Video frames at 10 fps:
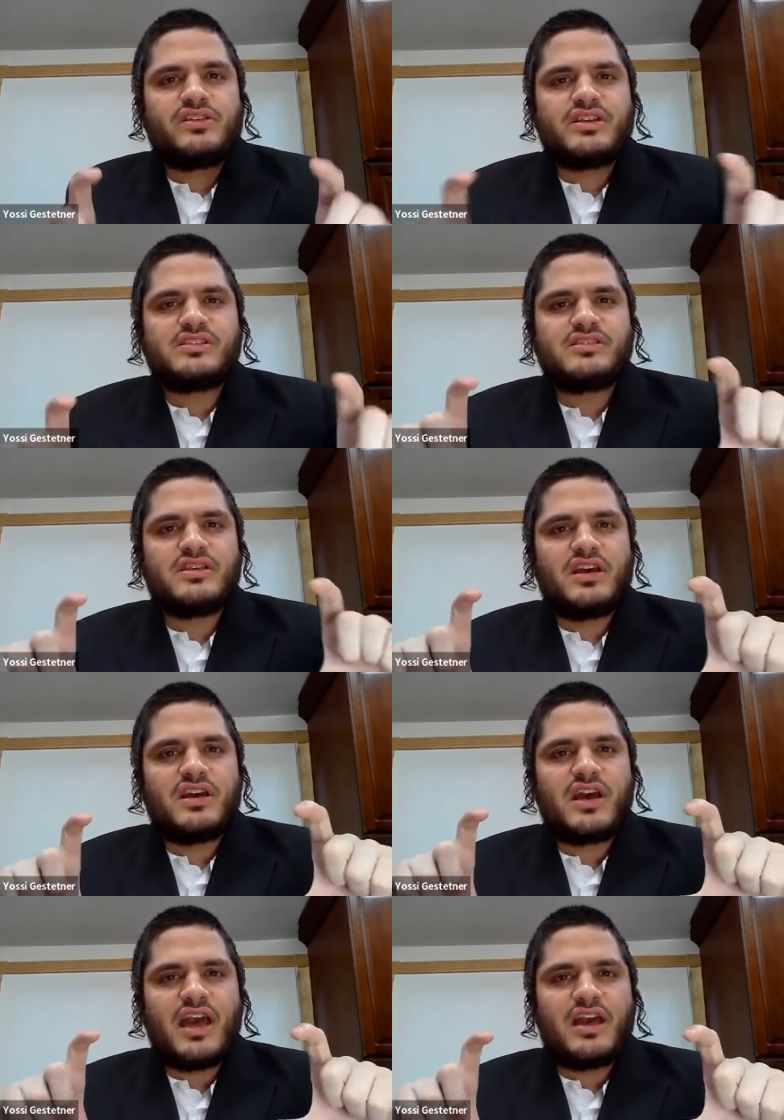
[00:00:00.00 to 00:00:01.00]
There is
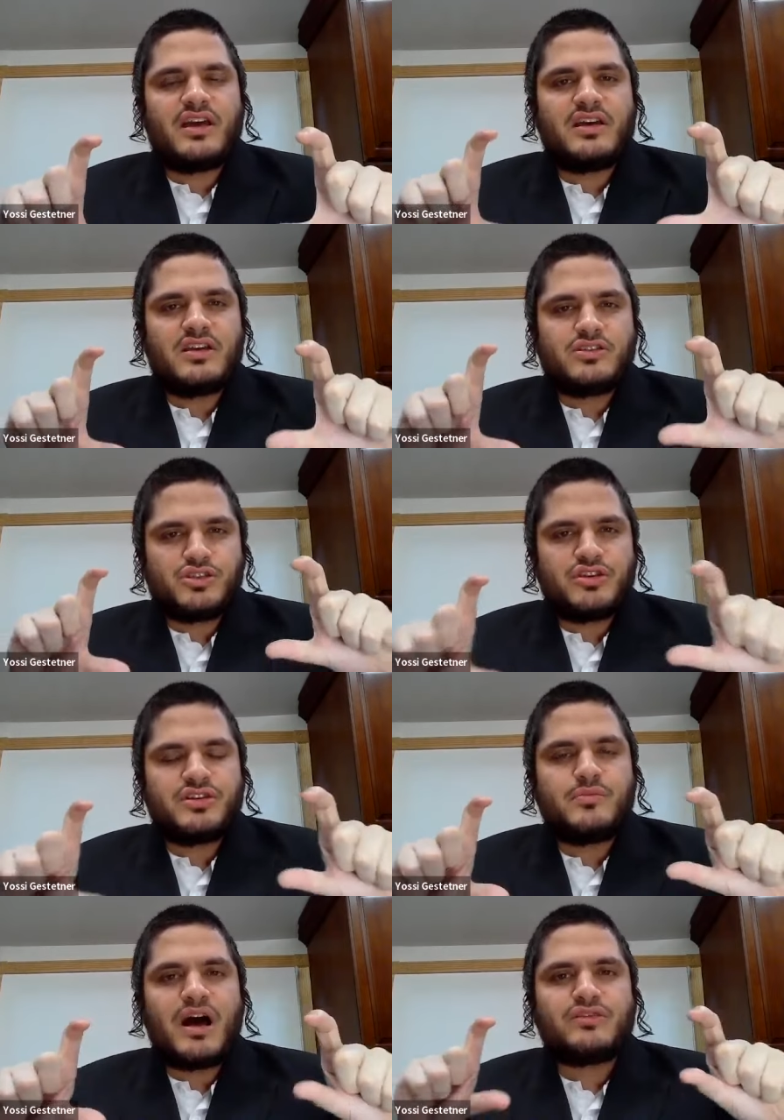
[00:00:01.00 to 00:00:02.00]
a, a
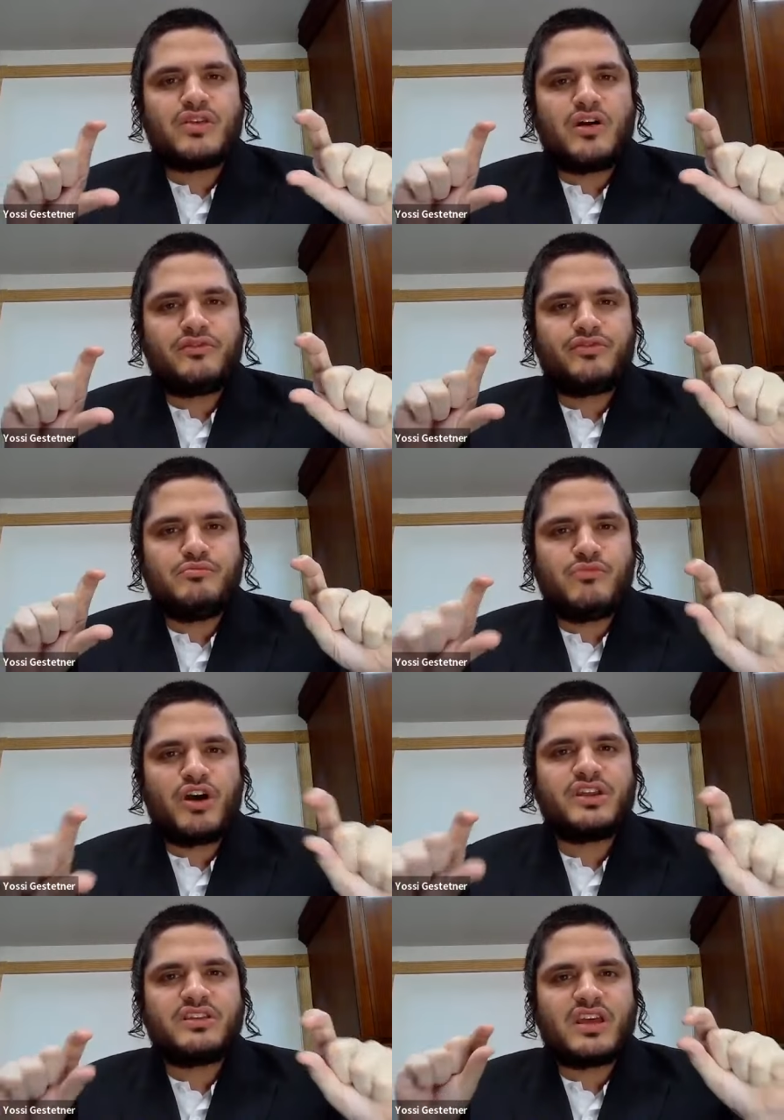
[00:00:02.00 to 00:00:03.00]
certain amount of
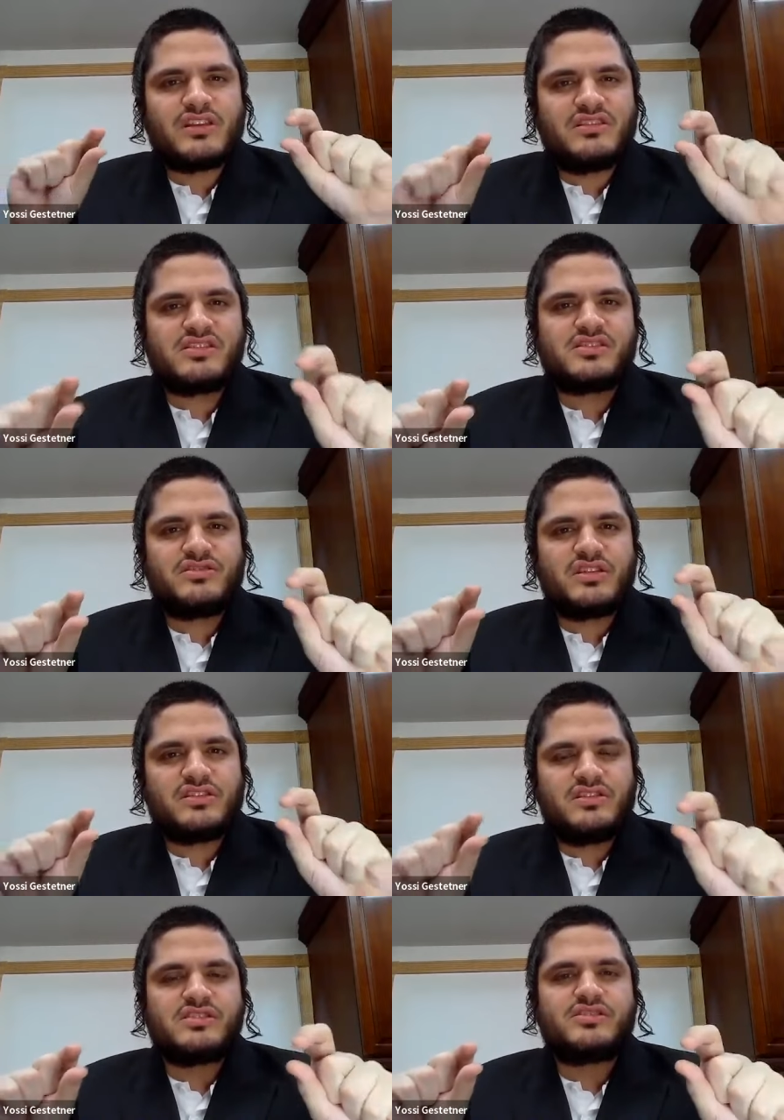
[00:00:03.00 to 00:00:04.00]
money that, a dis-
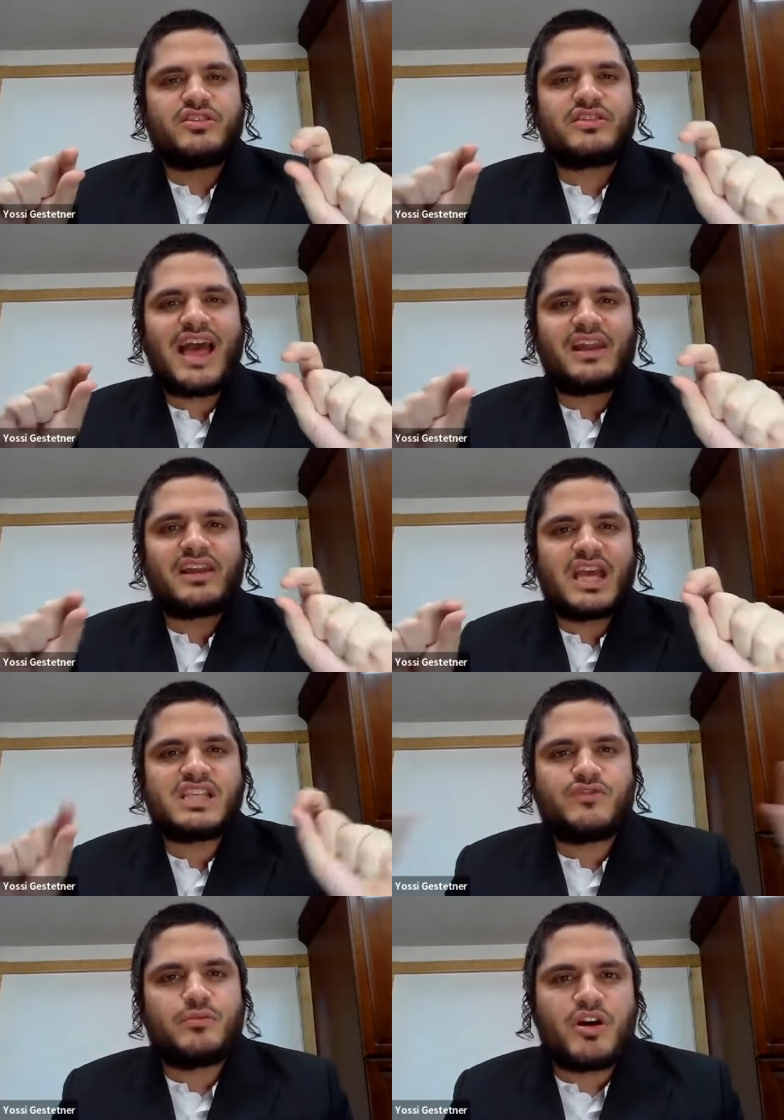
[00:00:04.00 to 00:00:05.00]
that the district
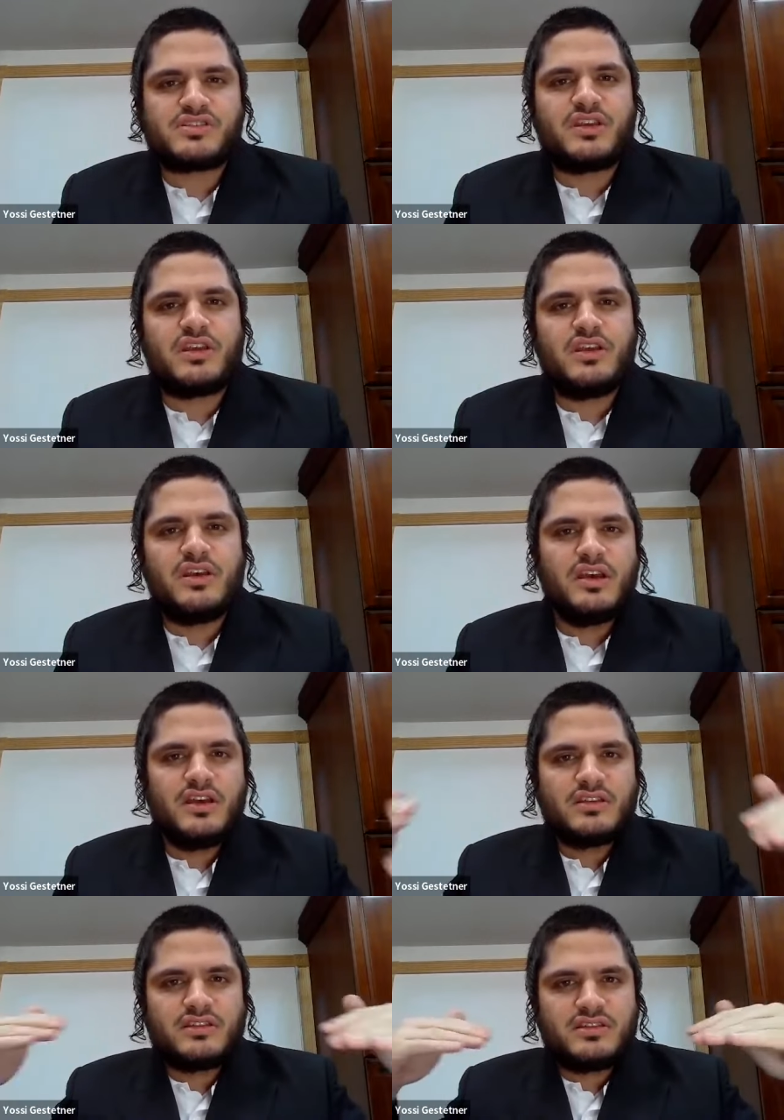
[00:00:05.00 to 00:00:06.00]
allocates for busing.
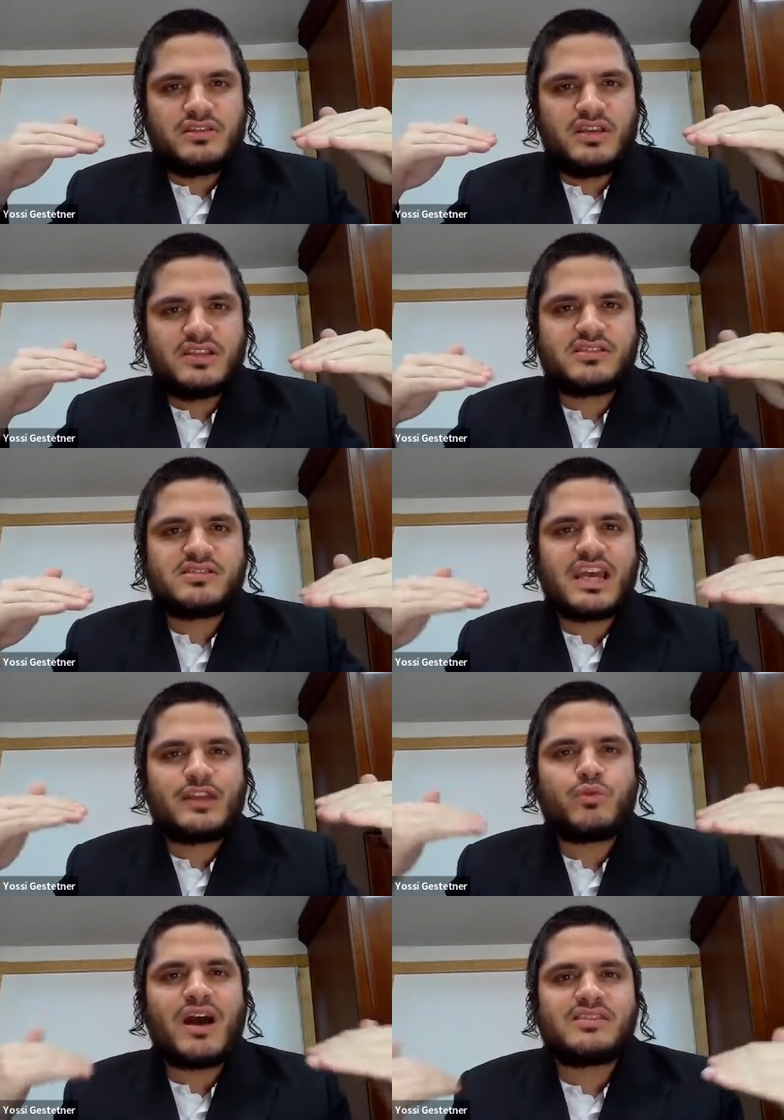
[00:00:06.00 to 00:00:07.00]
It's a
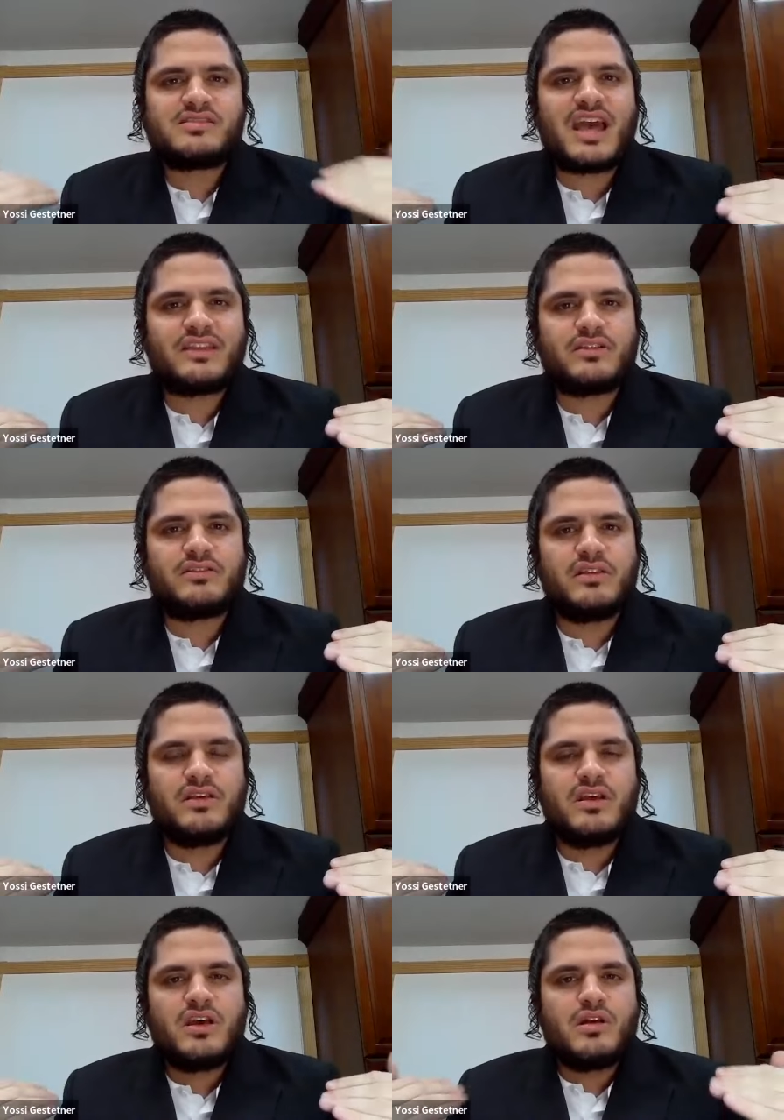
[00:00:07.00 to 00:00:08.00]
statewide standard.